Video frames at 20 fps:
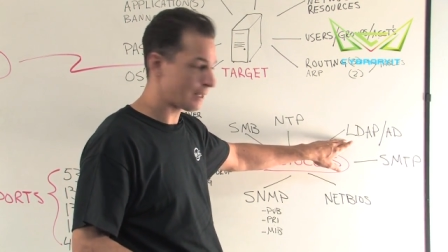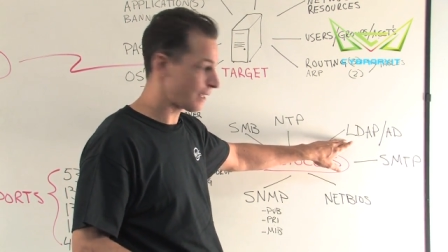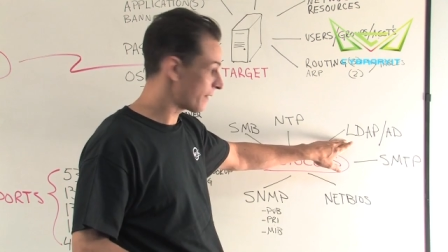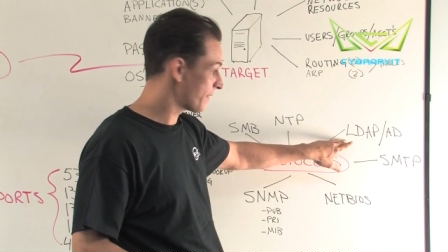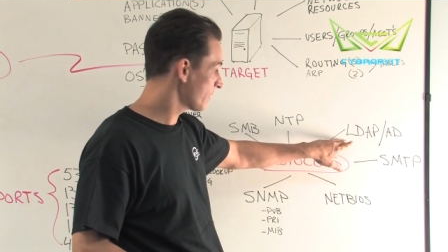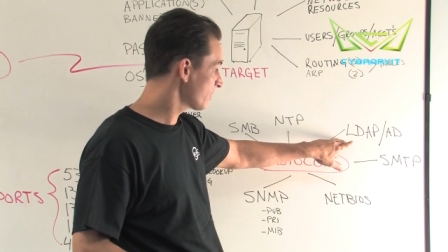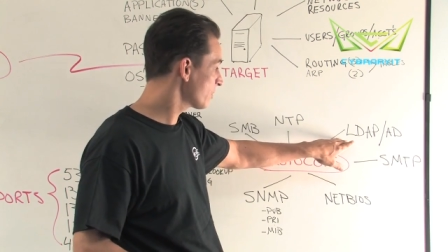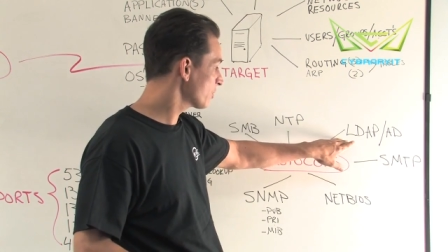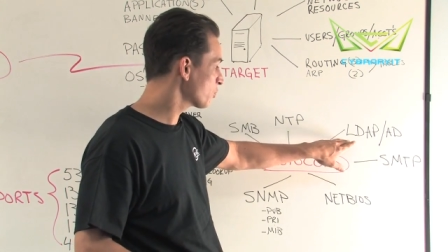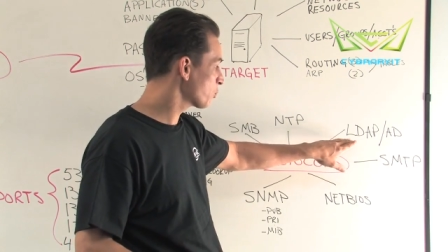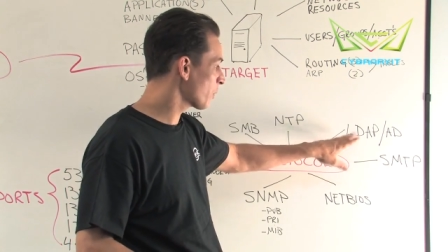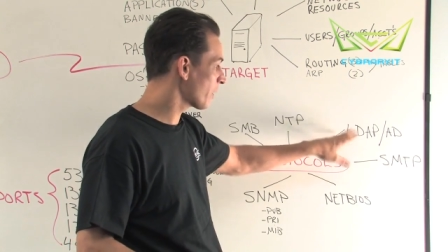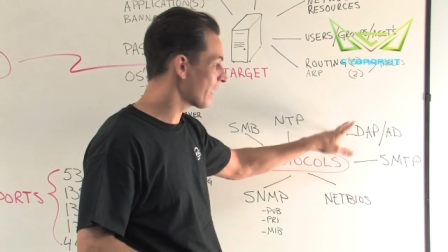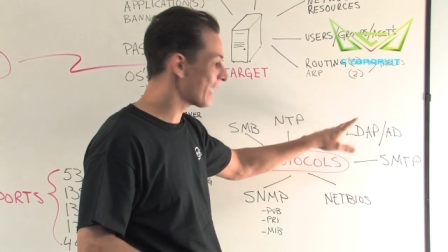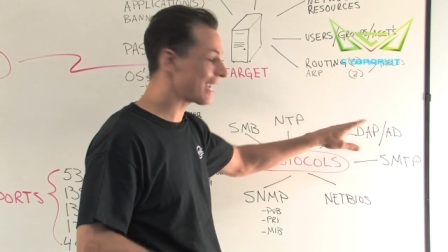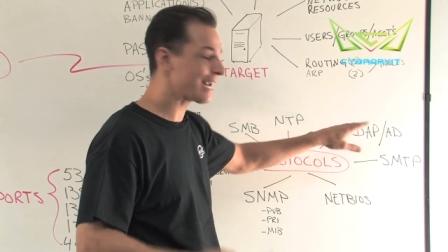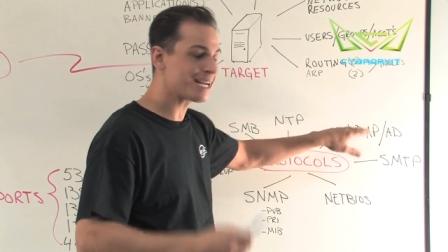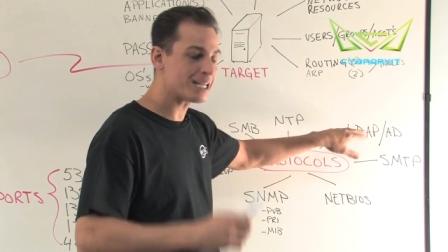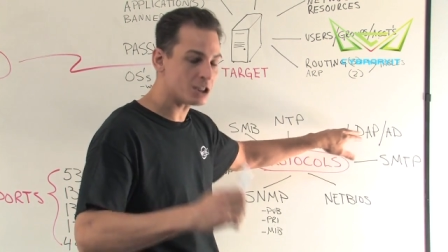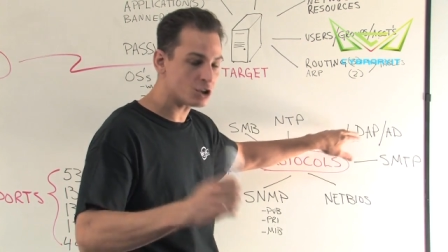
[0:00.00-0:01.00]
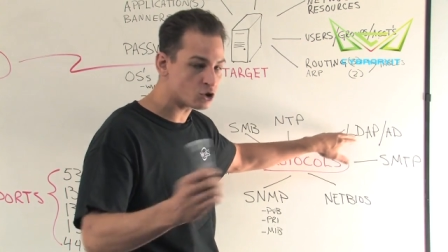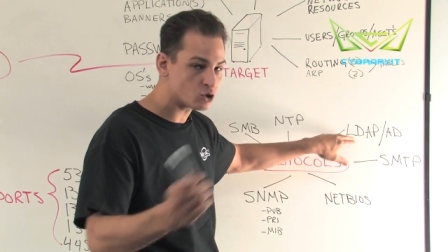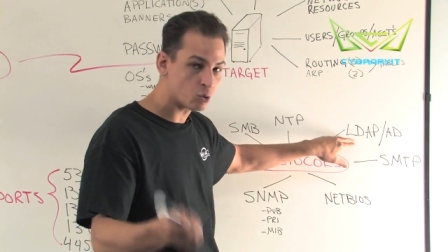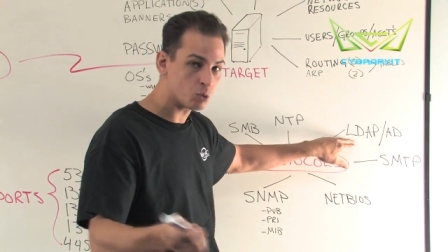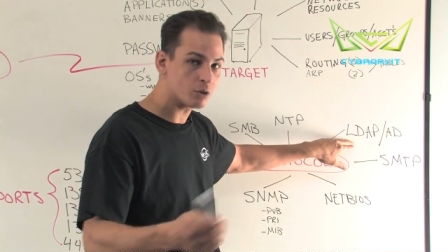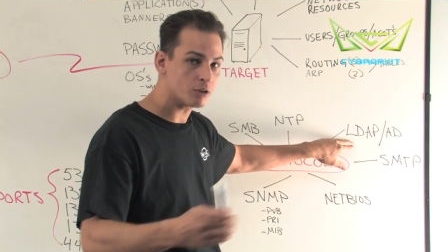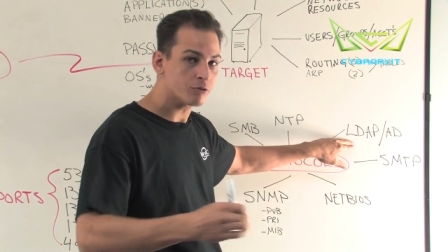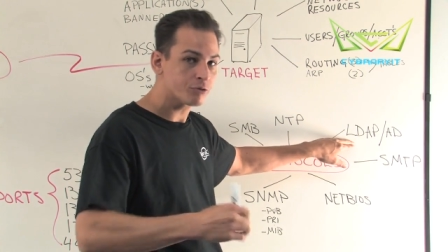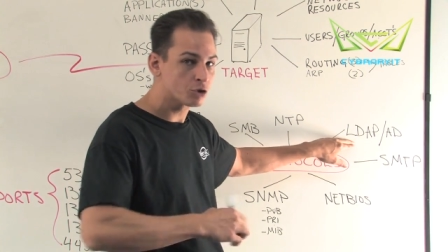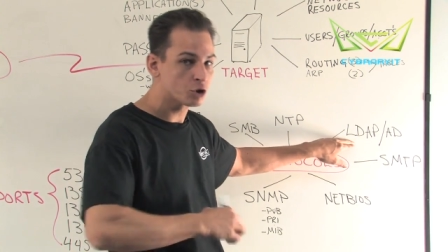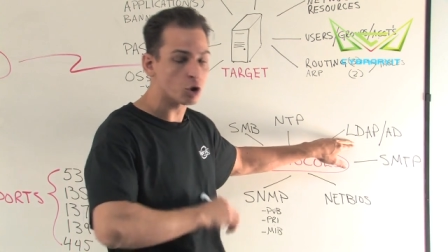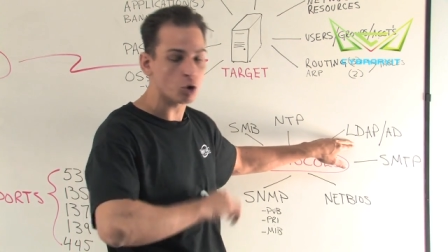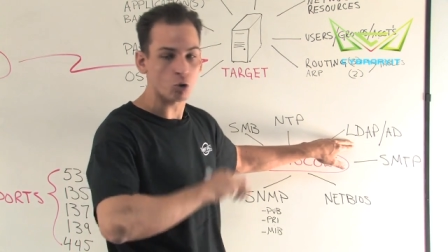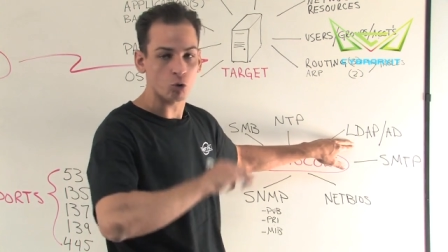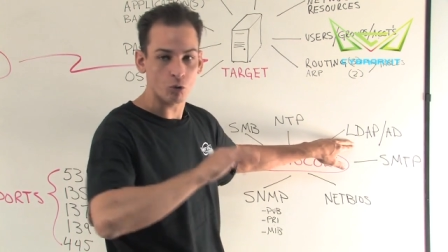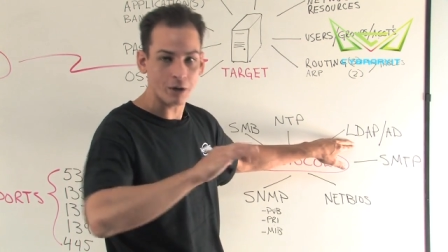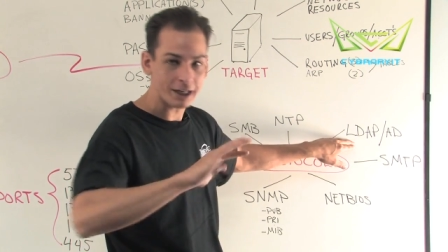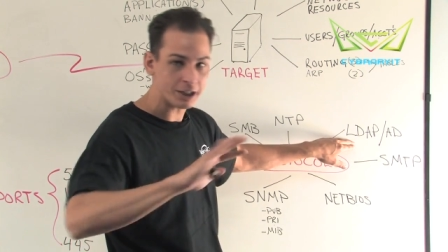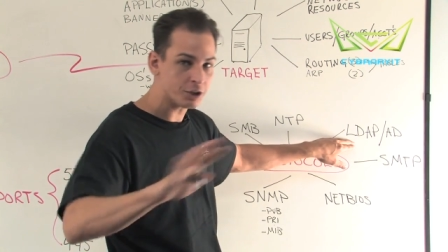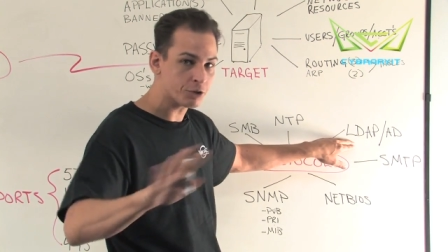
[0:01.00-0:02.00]
And this is where any sort of
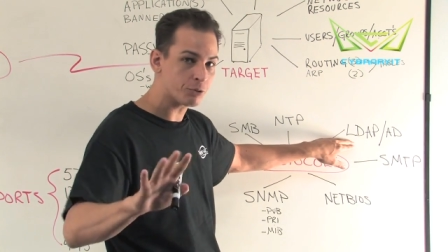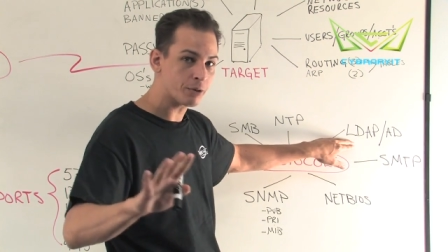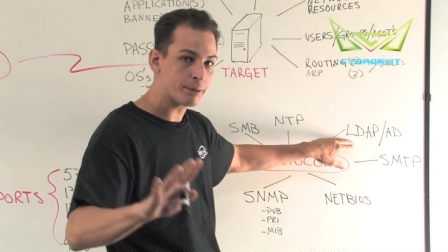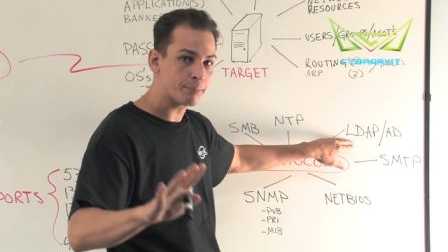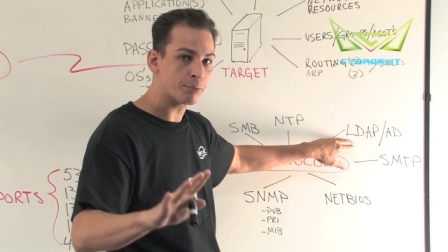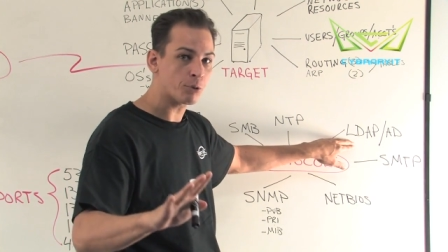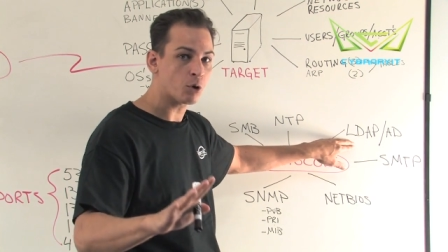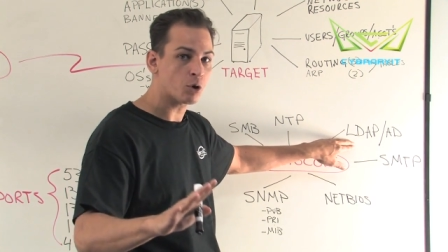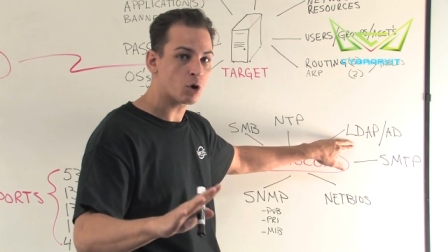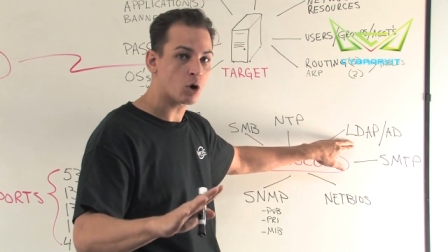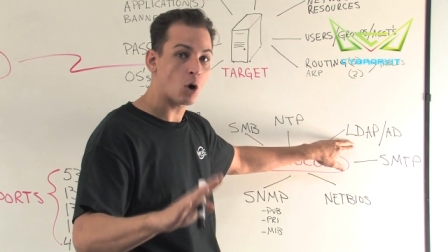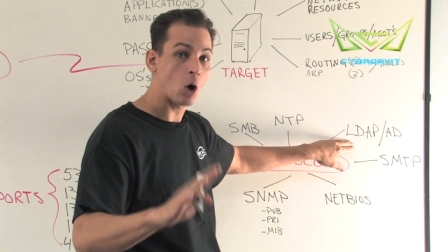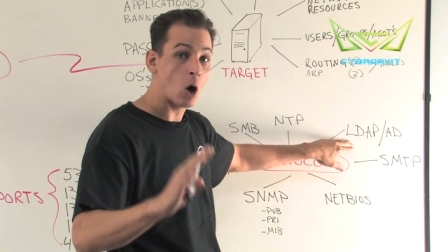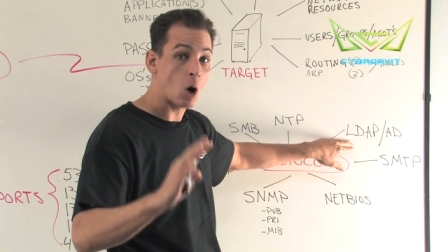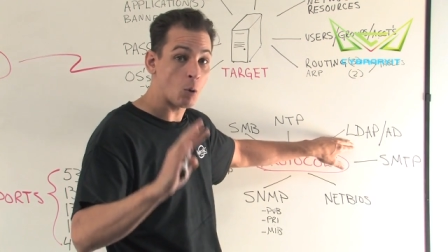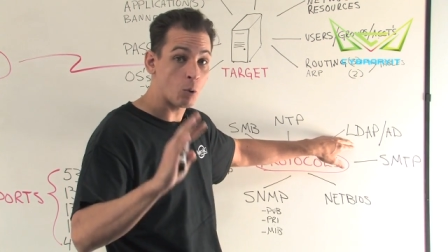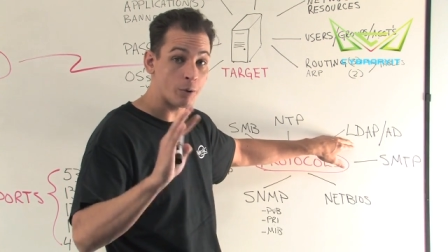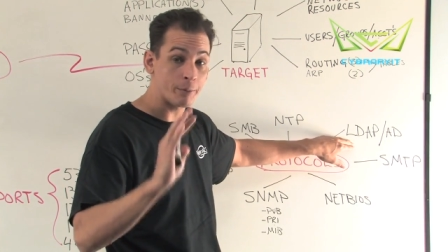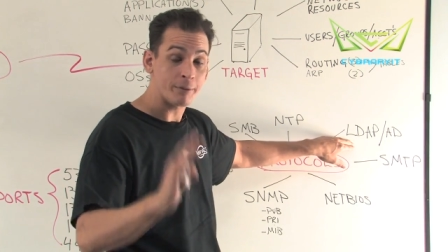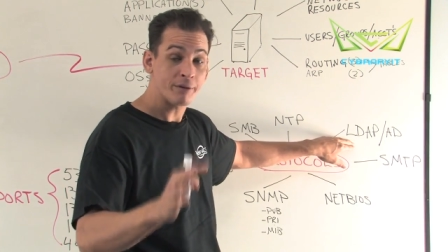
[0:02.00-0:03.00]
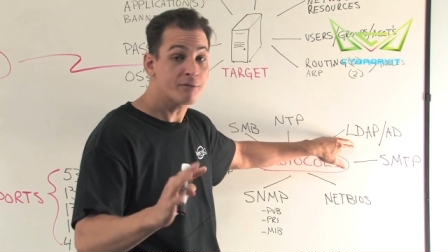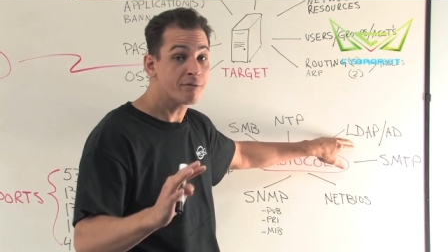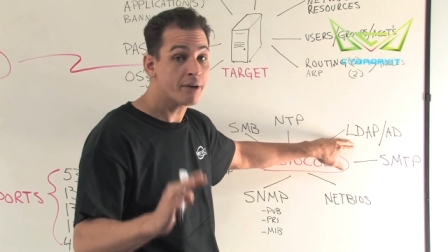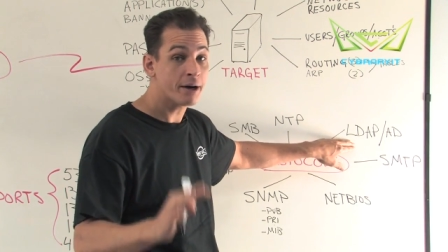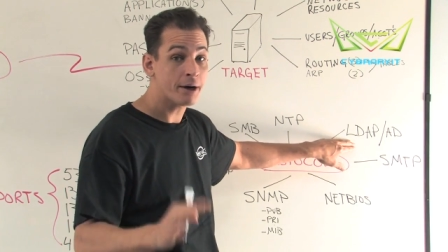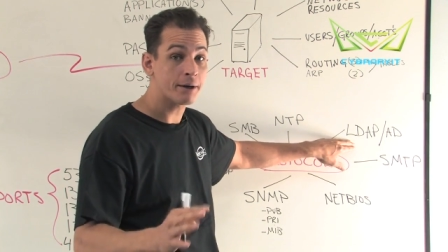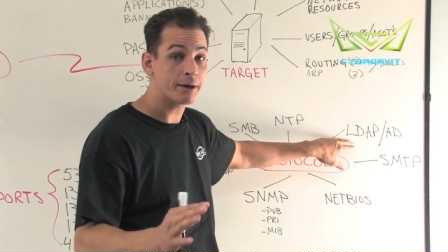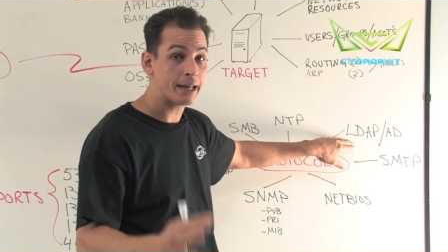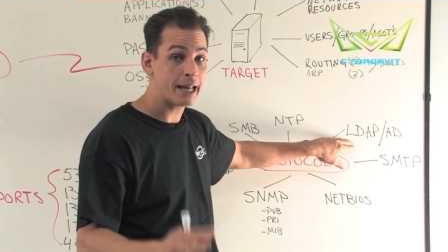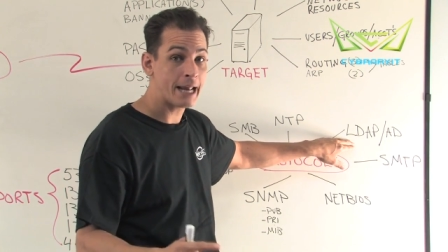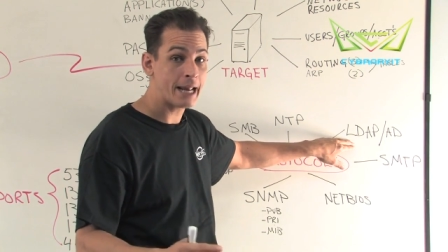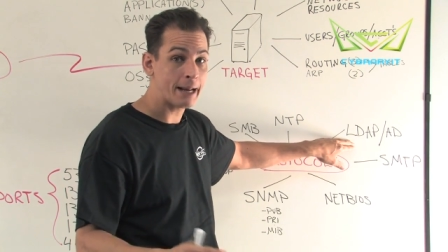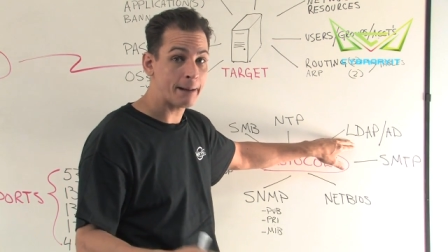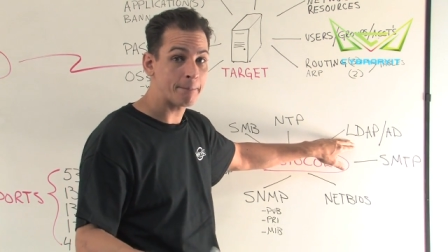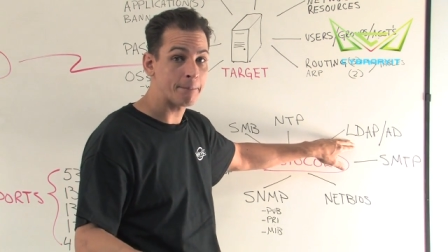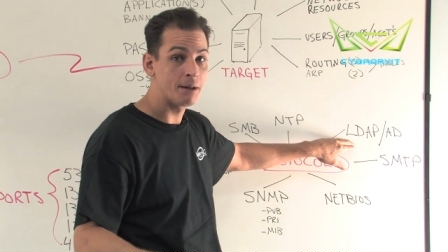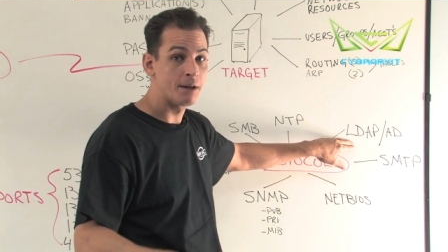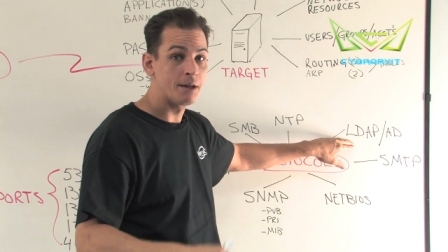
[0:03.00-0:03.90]
directory protocol would be fair game.